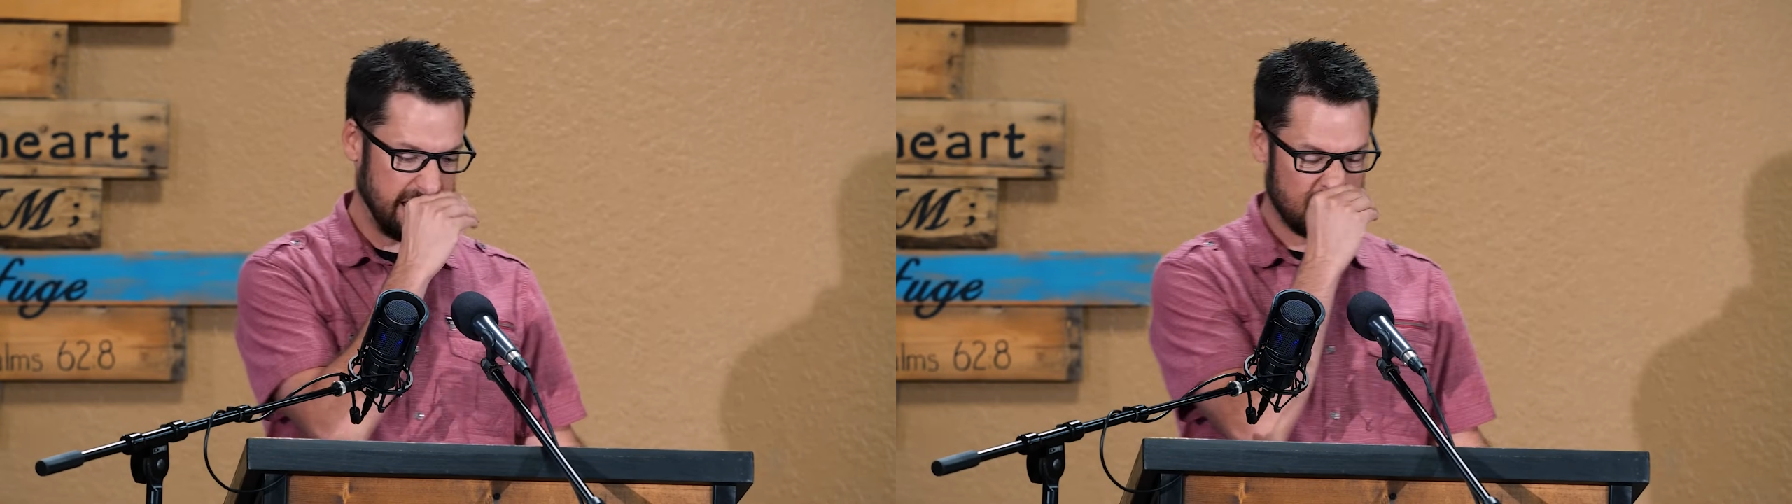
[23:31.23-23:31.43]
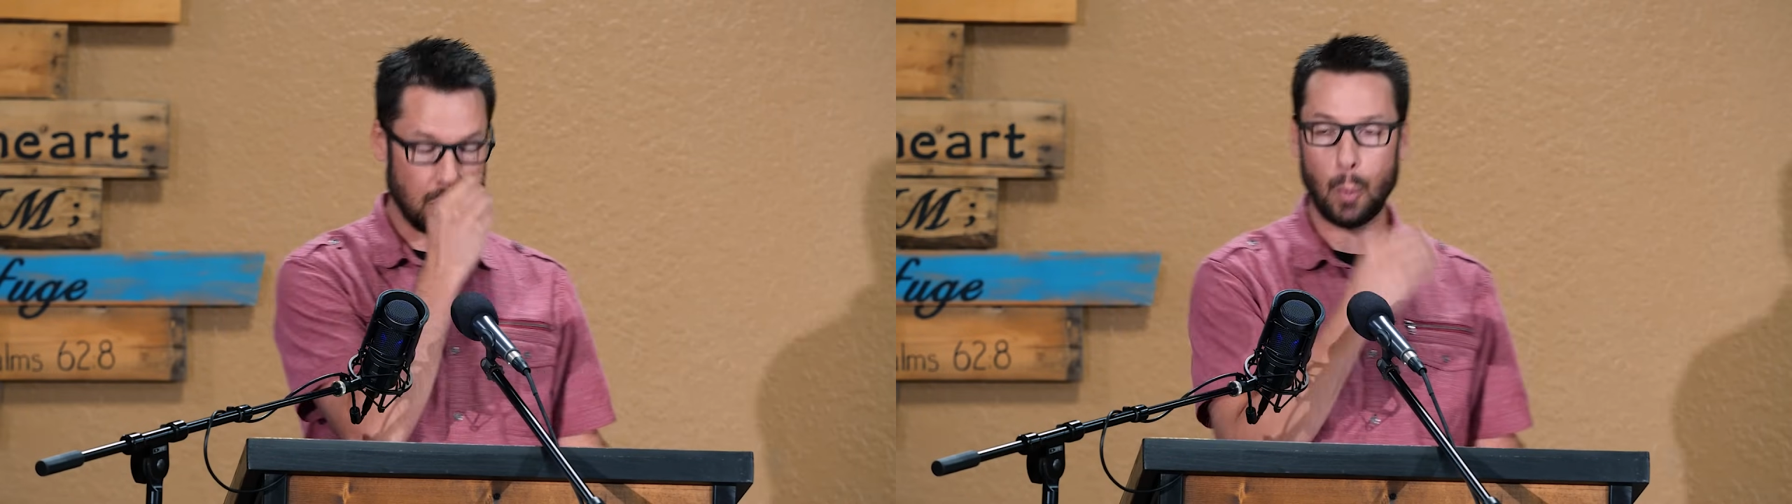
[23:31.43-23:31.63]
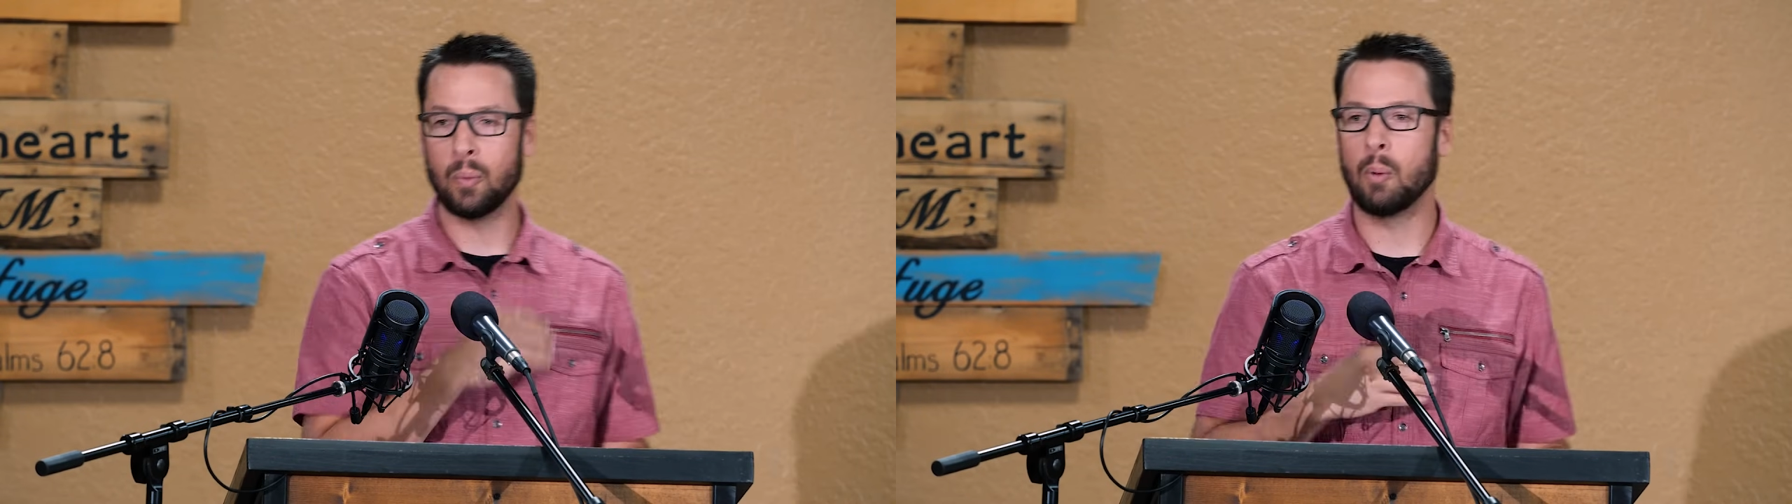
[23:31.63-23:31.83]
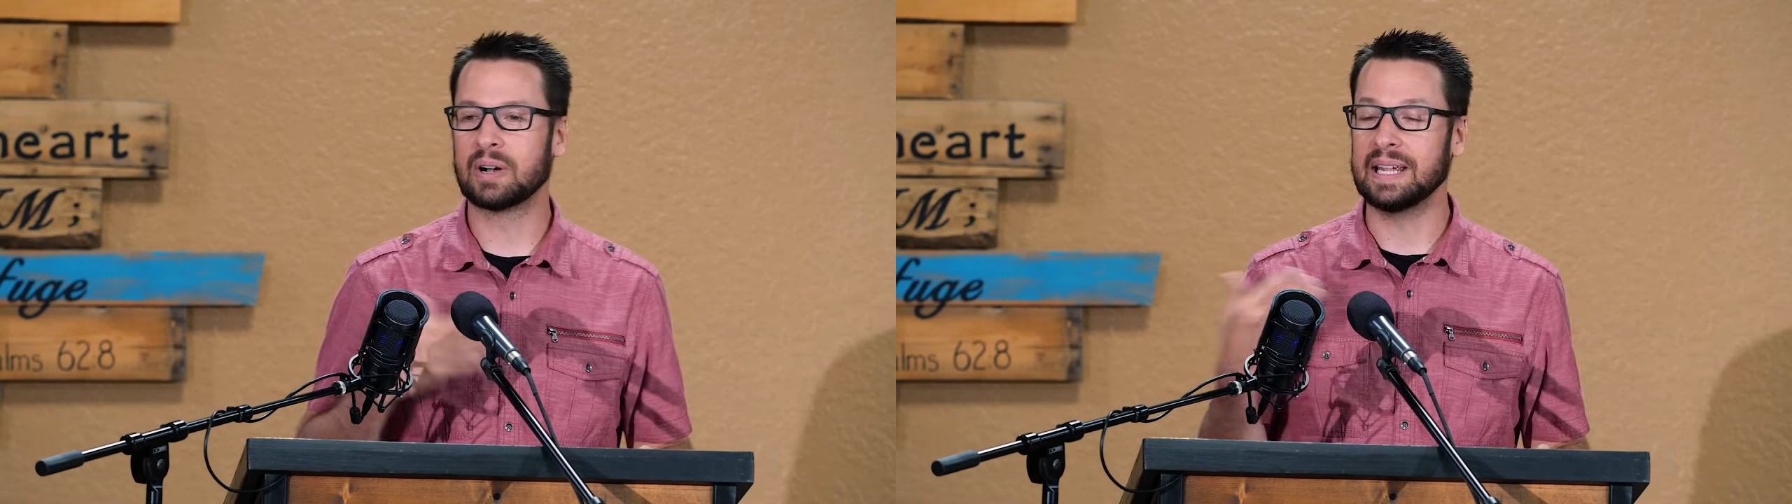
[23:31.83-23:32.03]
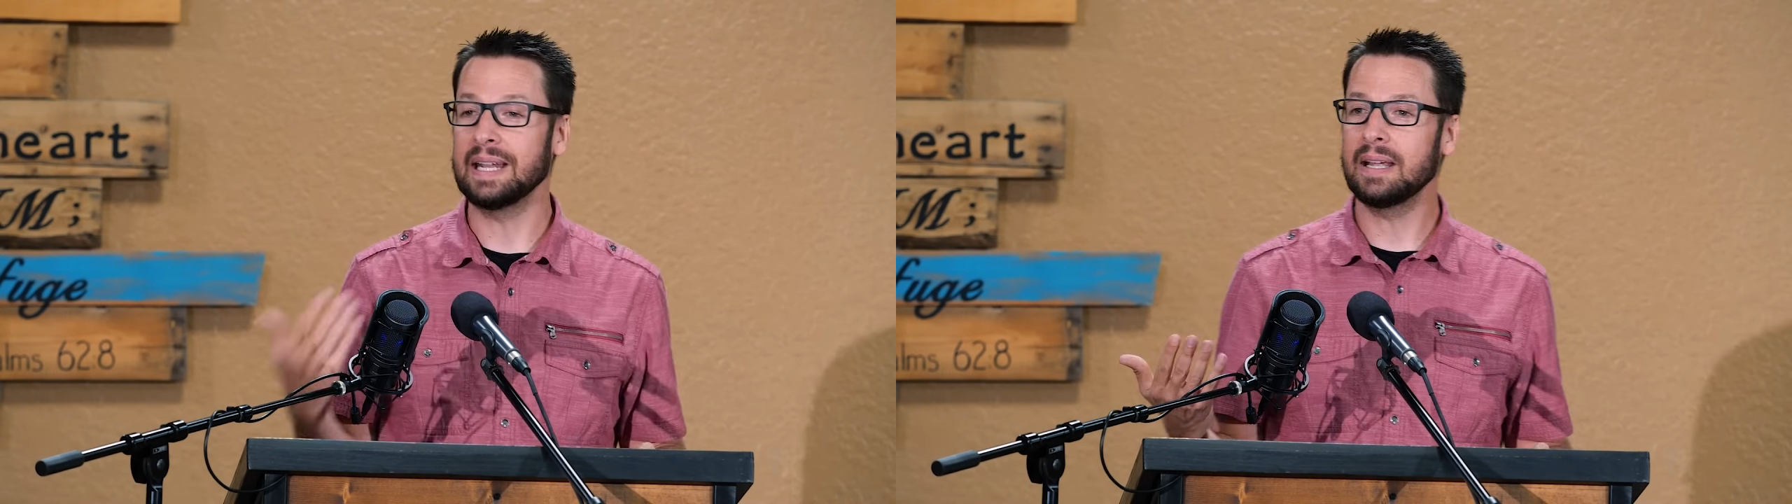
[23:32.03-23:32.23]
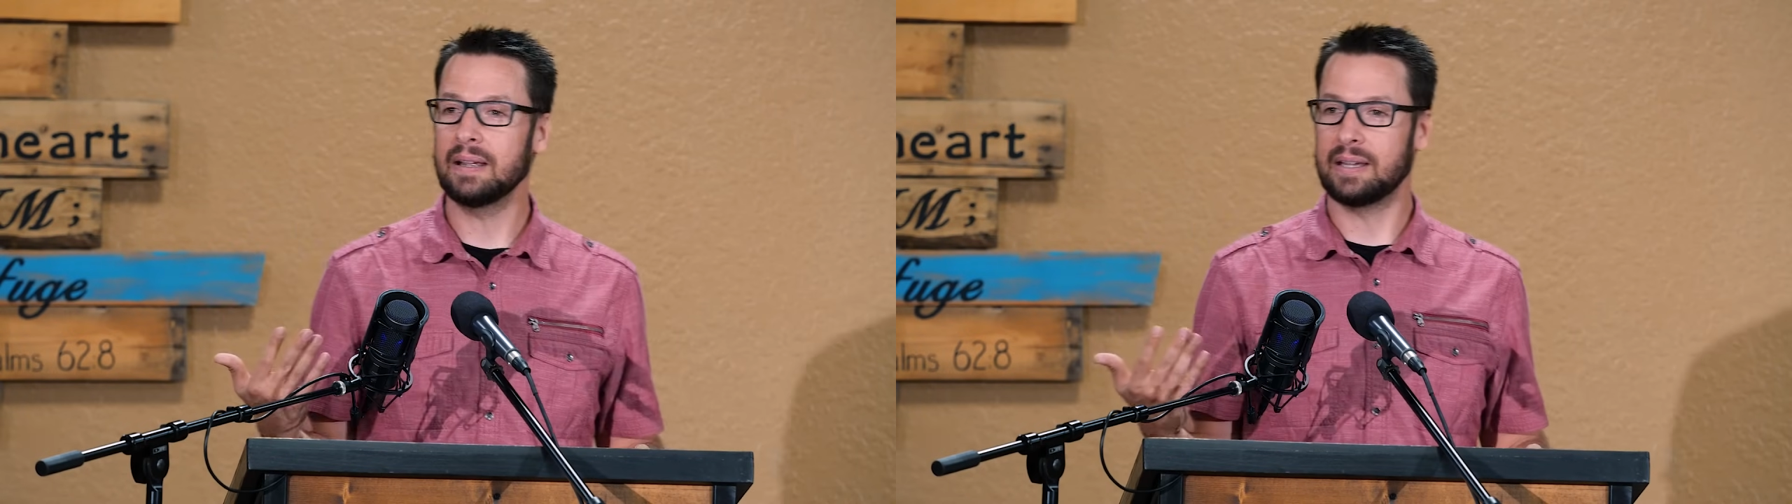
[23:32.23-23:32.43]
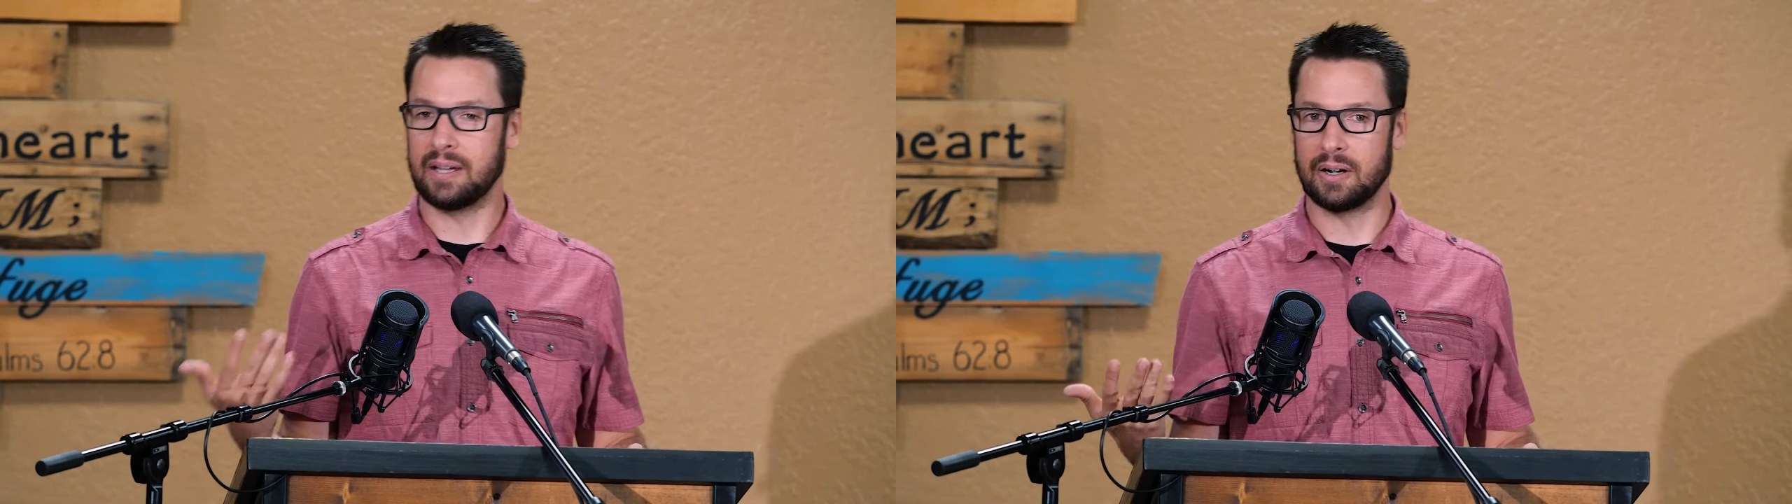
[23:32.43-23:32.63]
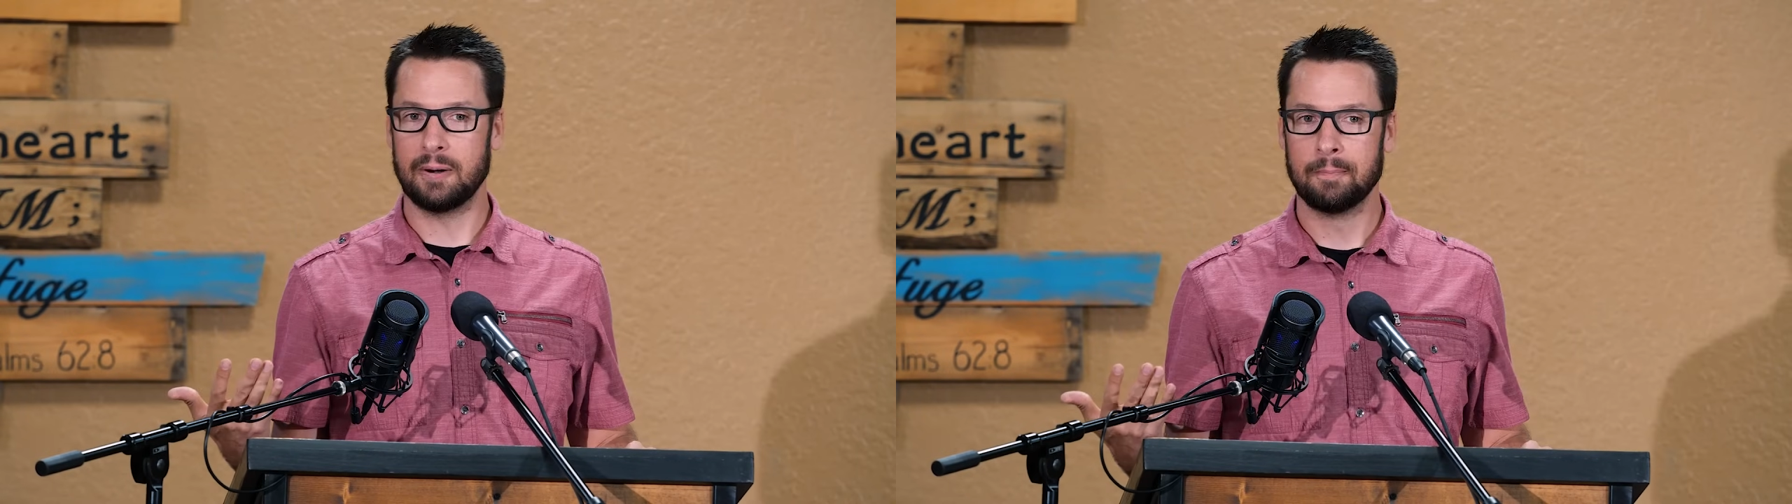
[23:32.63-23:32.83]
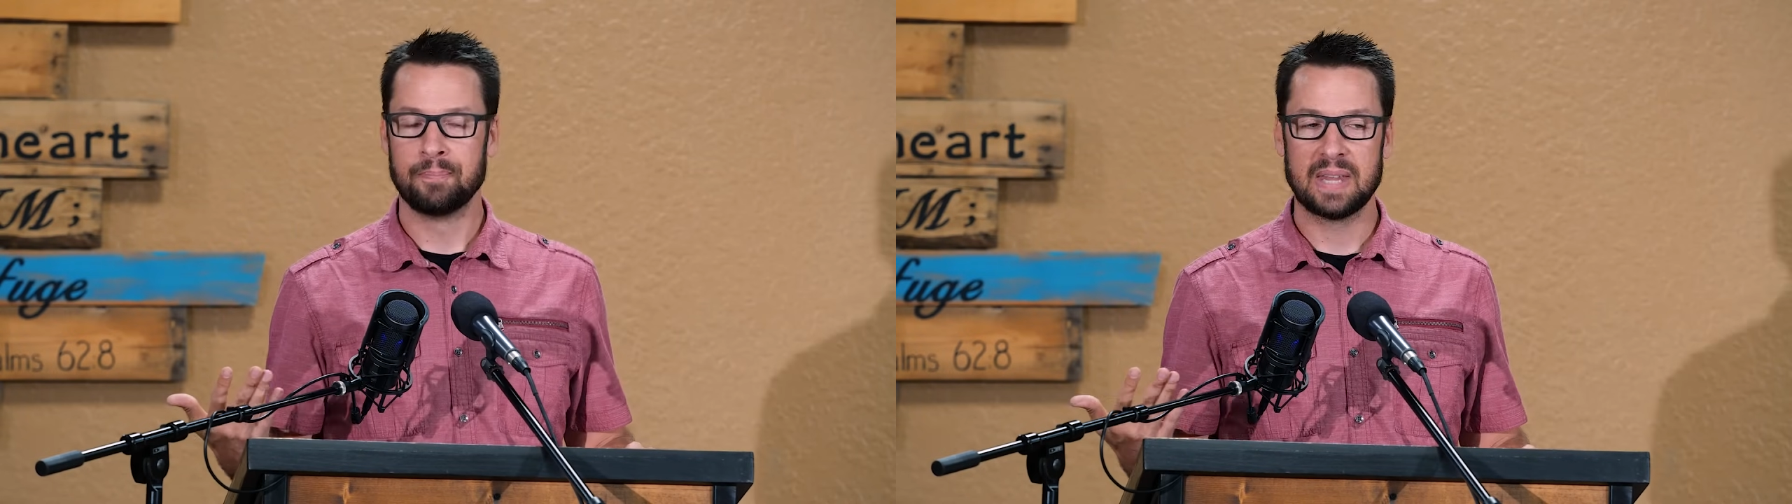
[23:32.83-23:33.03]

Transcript: And so what we're getting here